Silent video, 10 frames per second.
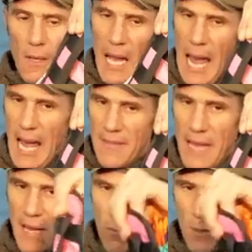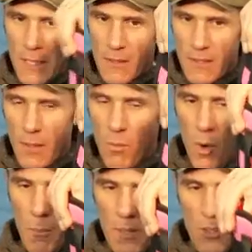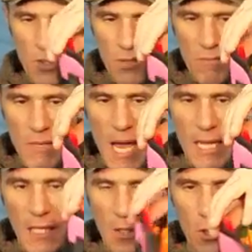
And that means it won't be just hanging